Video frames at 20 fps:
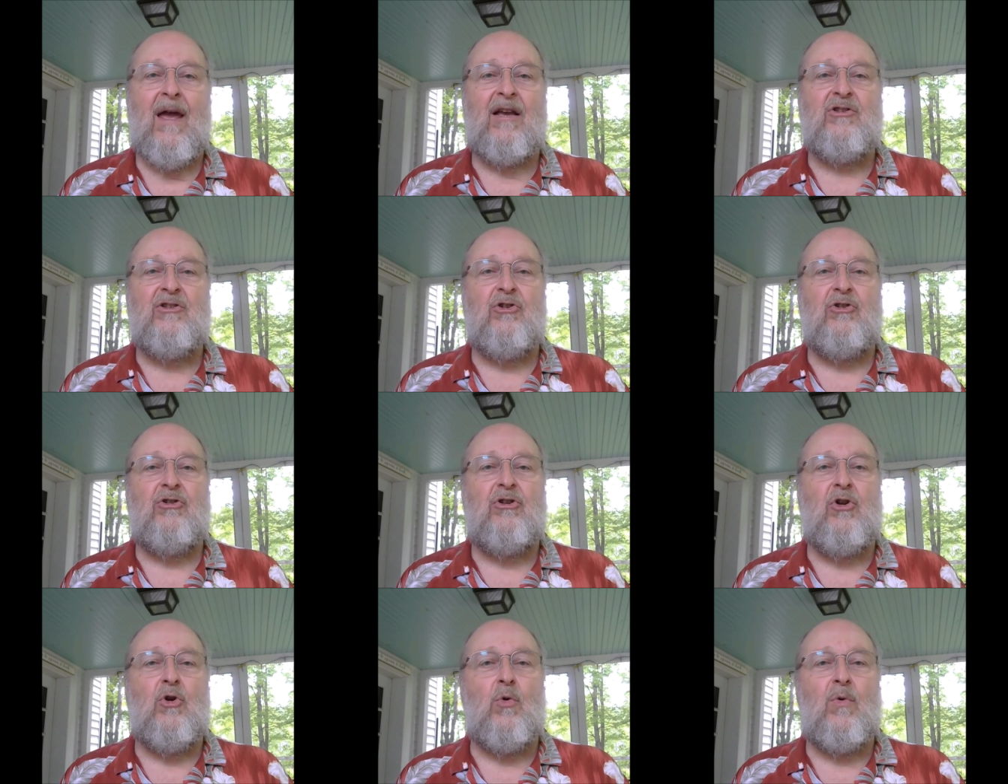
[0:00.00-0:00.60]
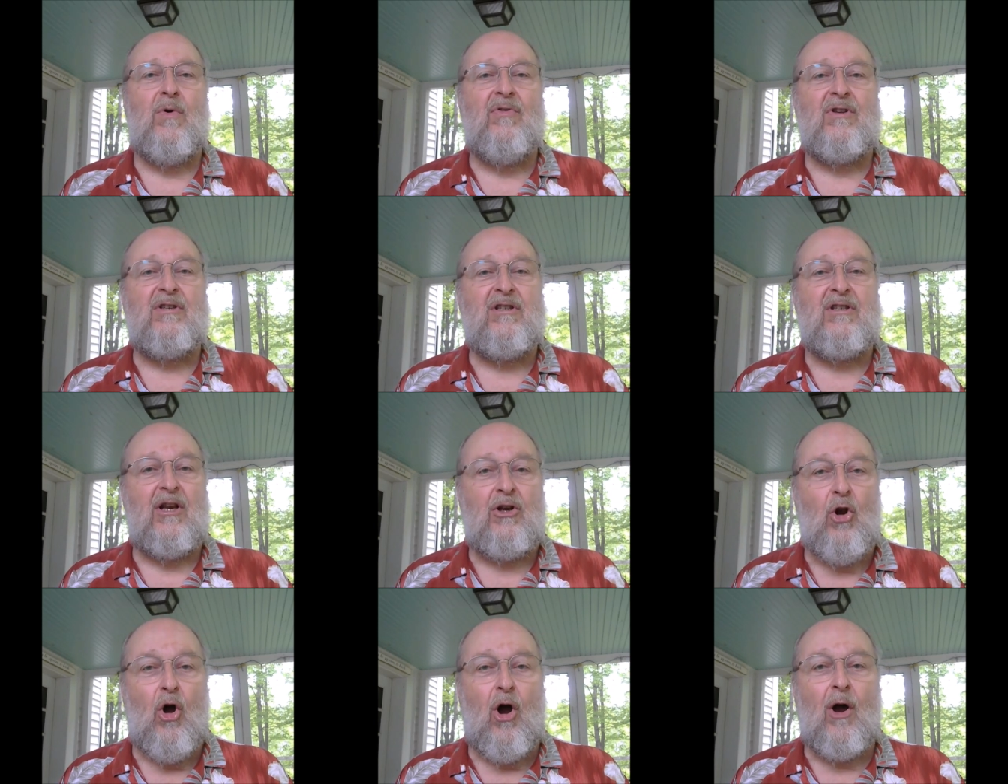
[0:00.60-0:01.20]
as you do in the
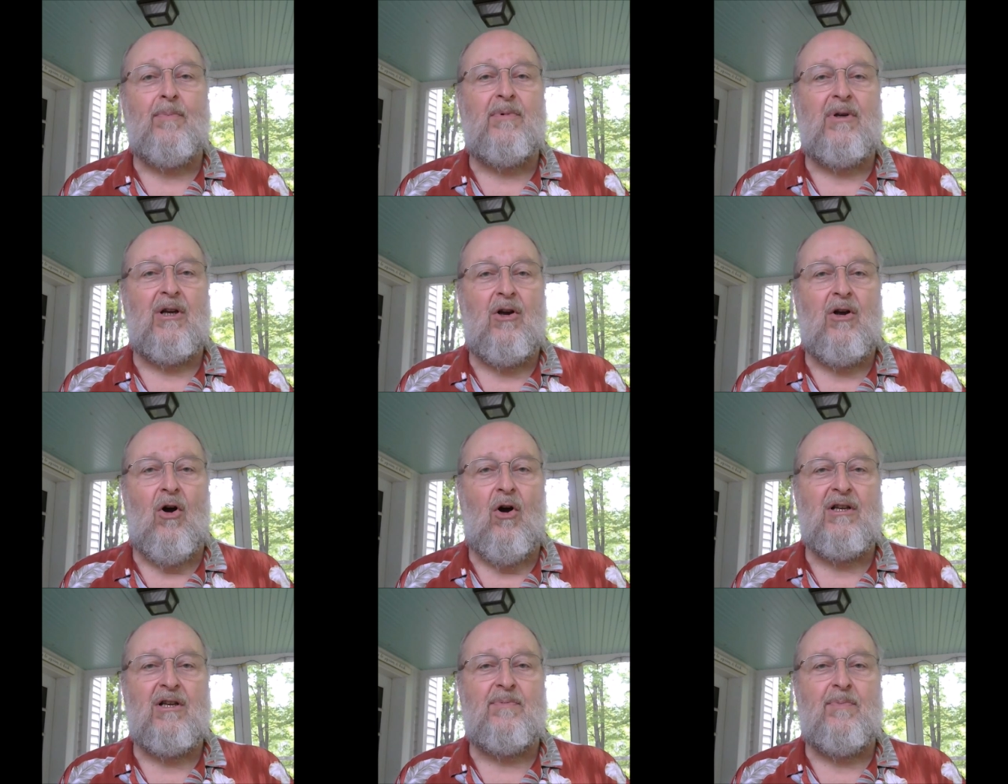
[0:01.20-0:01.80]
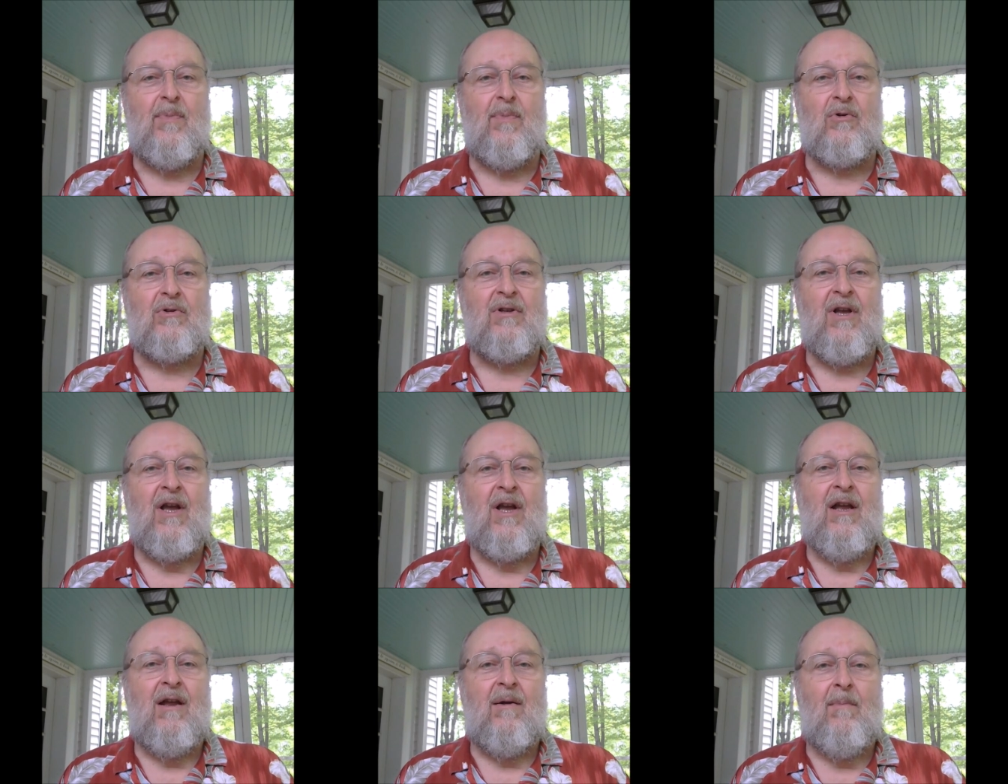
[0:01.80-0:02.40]
Synoptic Gospels,
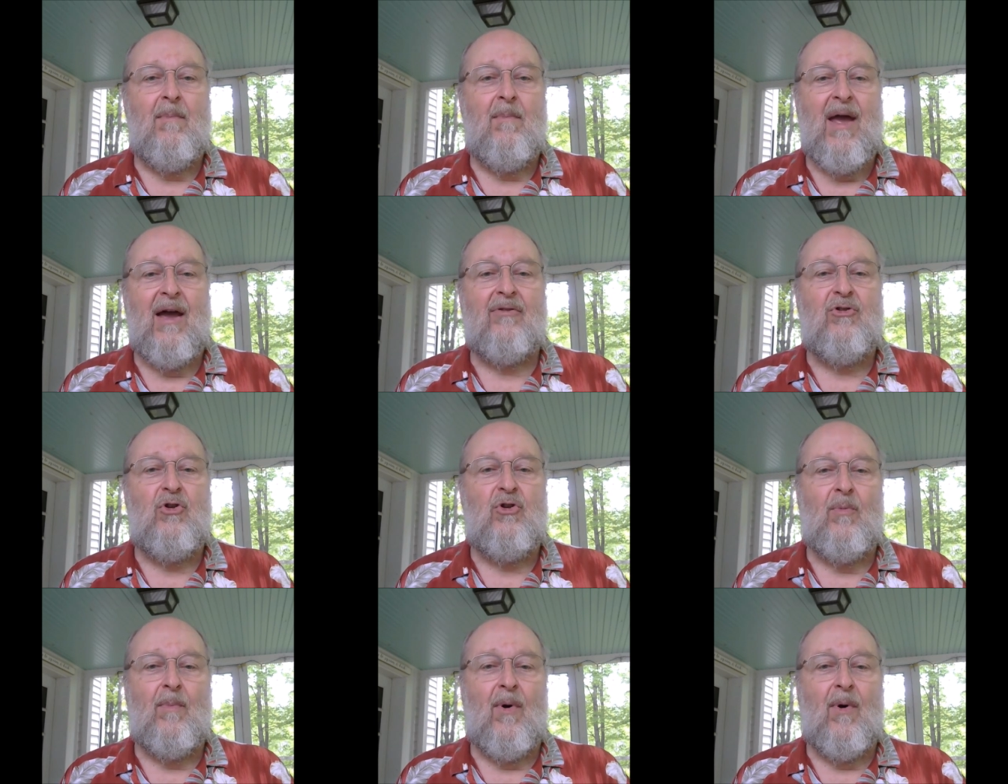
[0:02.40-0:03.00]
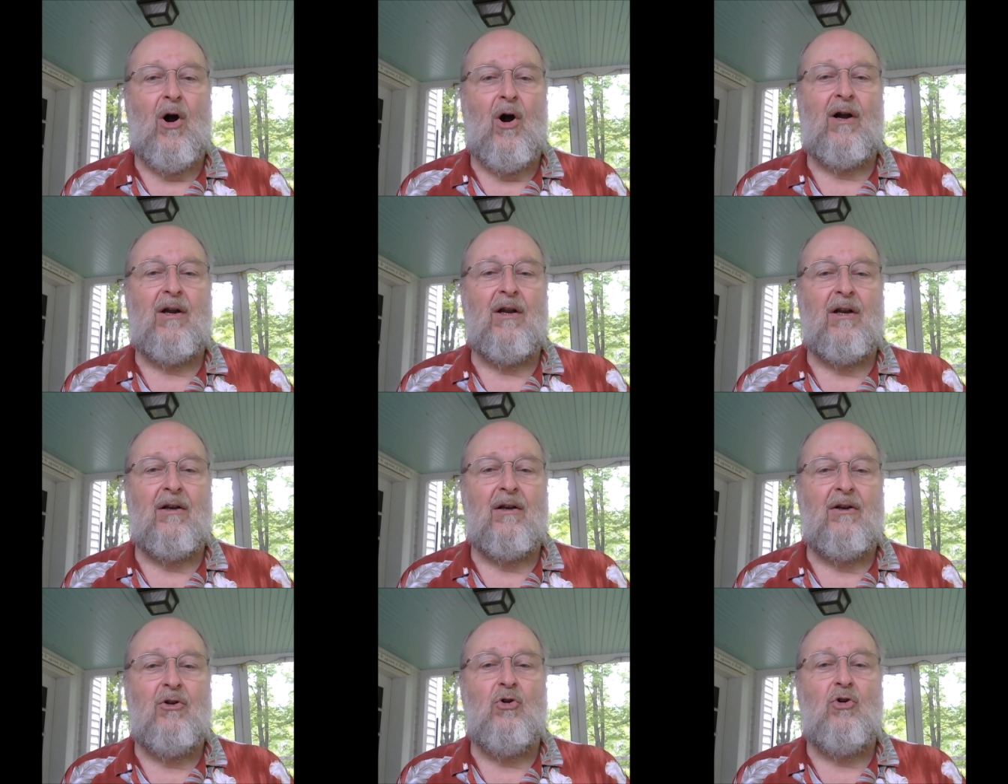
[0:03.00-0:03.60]
Matthew, Mark,
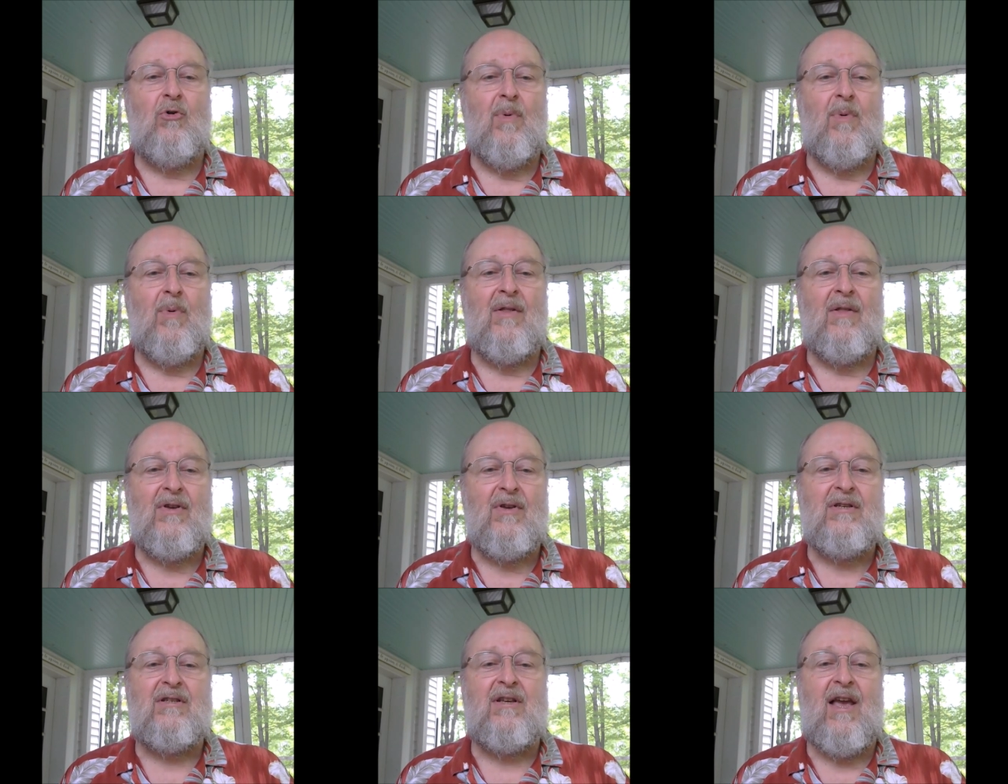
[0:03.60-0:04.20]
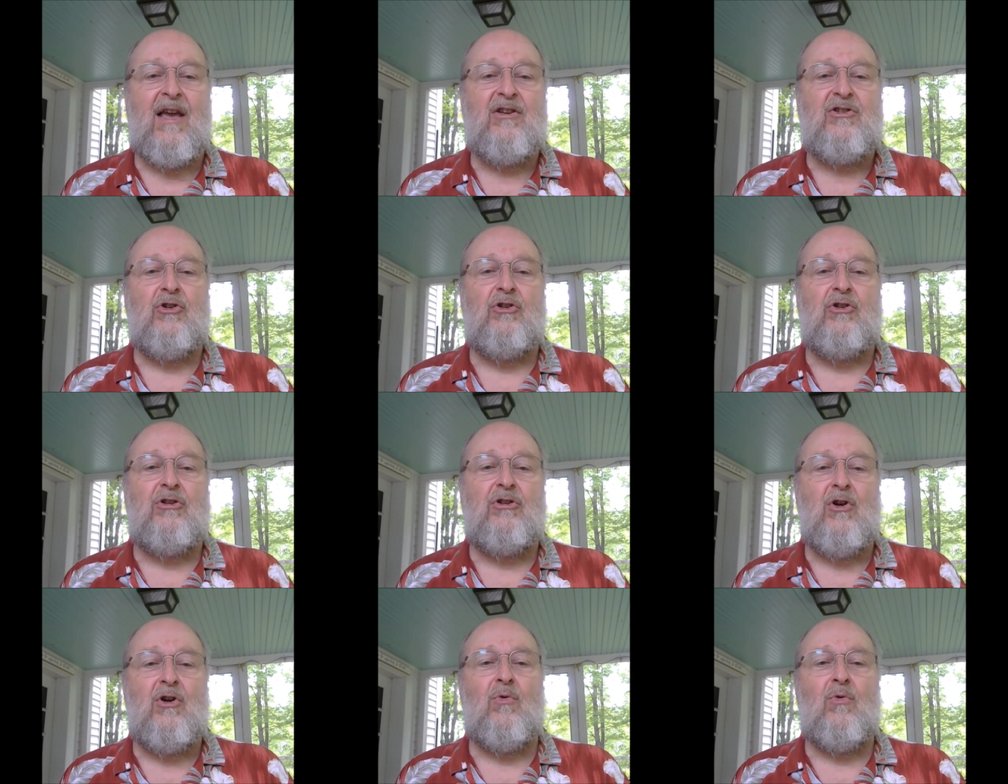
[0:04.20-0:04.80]
and Luke, when in this case you
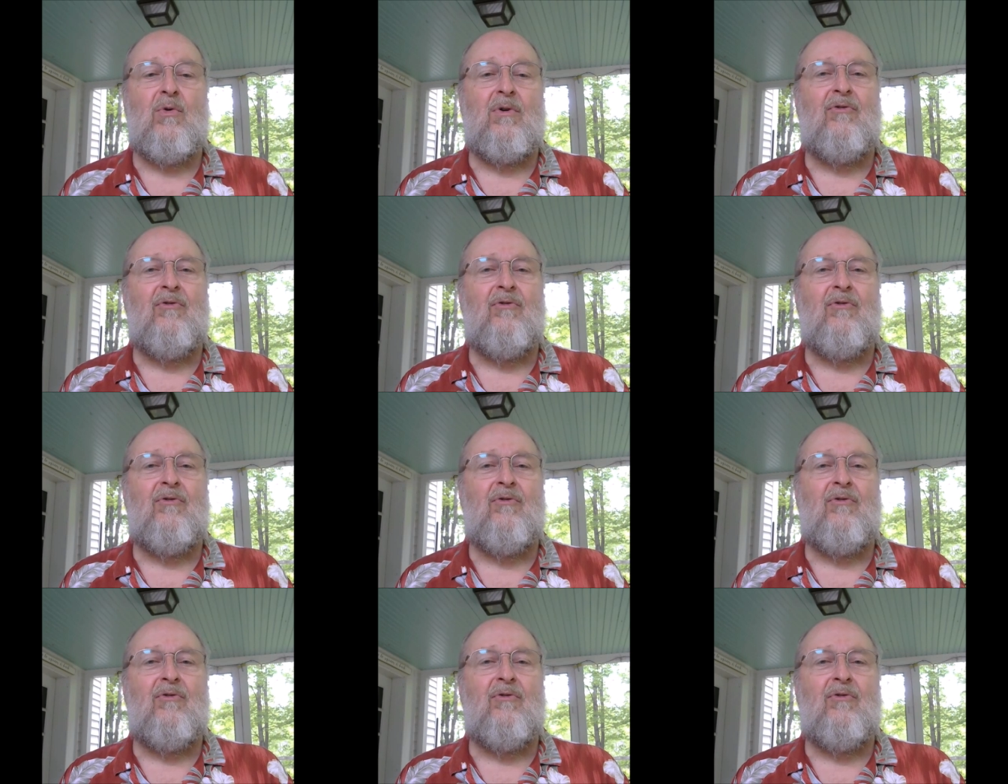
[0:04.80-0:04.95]
do.